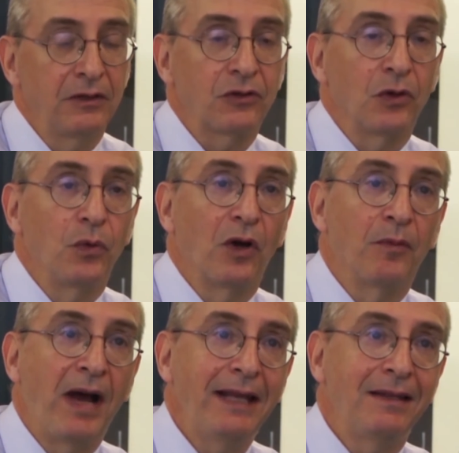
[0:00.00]
So
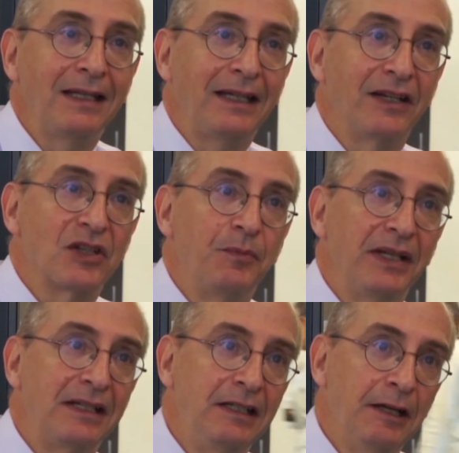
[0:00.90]
where my thinking is a
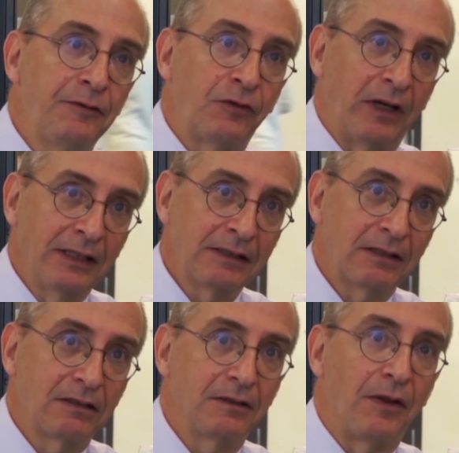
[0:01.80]
bit
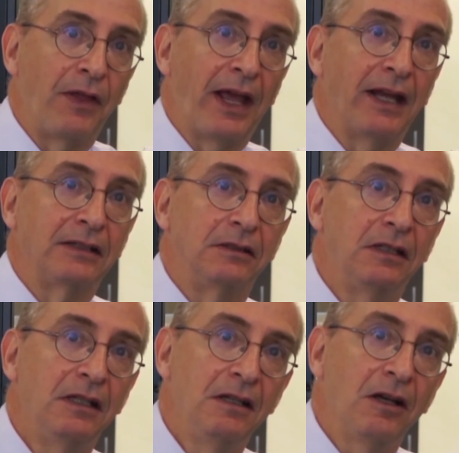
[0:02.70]
different than
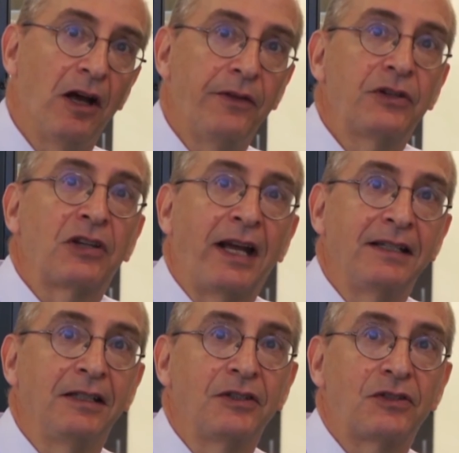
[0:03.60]
other
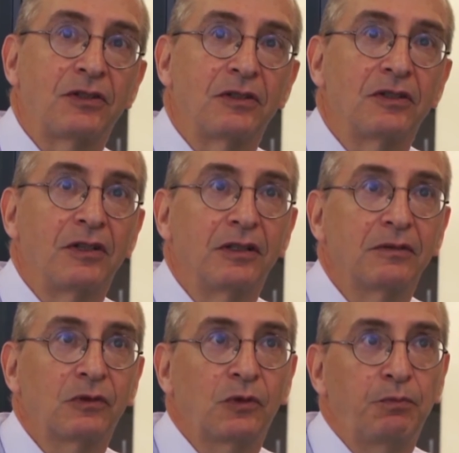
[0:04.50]
scientists is that
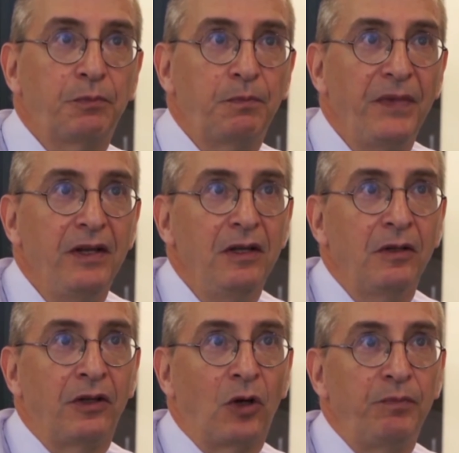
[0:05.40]

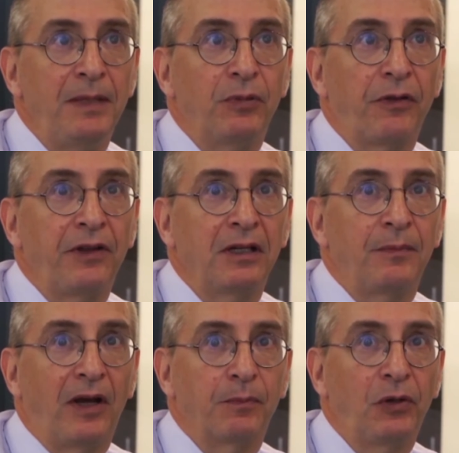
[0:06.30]
people think
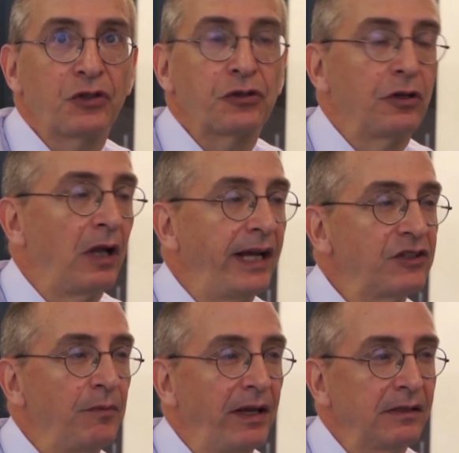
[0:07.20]
about
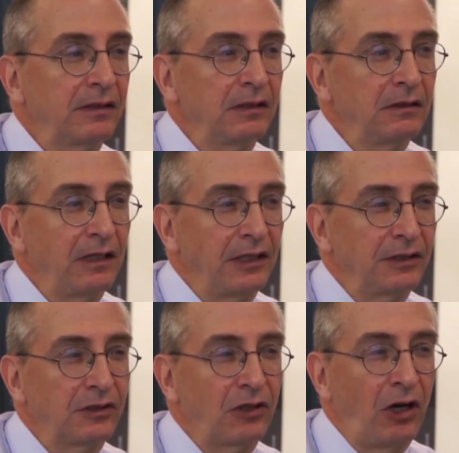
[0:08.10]
personalized medicine
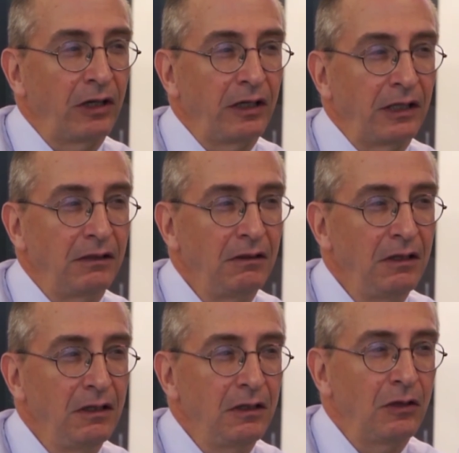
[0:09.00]
as targeting
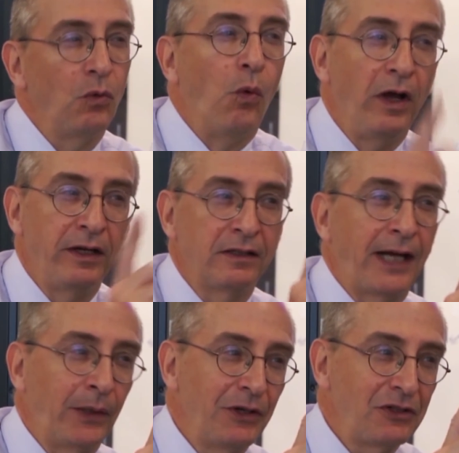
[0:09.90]
one
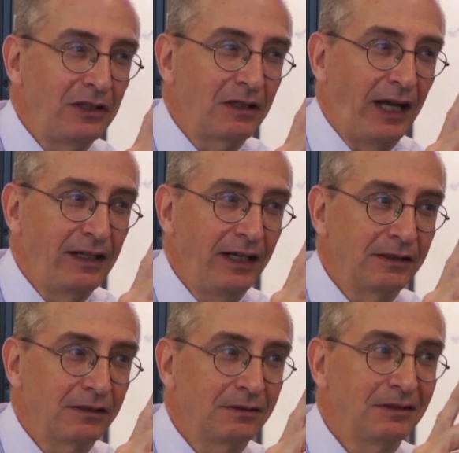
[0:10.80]
tyrosine
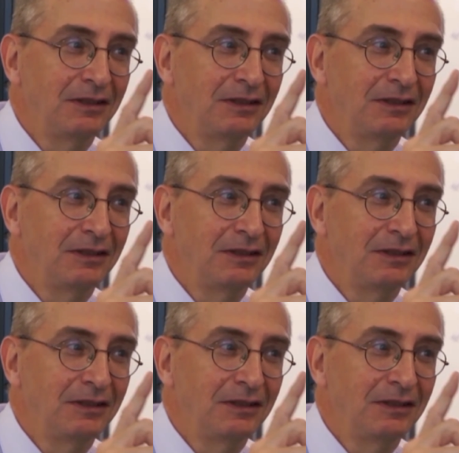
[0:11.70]
kinase,